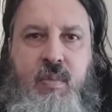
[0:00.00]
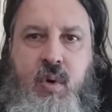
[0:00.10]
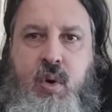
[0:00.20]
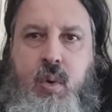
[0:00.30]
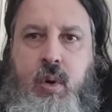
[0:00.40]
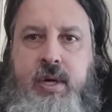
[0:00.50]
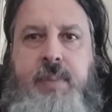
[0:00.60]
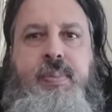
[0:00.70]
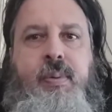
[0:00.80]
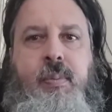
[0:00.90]
a more
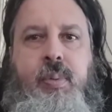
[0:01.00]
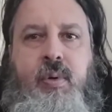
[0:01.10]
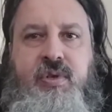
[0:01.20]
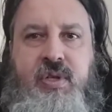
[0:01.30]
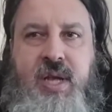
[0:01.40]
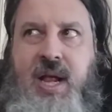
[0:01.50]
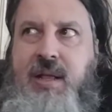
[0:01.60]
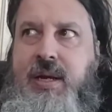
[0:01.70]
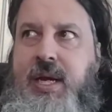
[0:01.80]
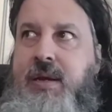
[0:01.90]
quirky
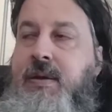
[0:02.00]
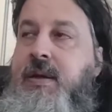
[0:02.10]
personality,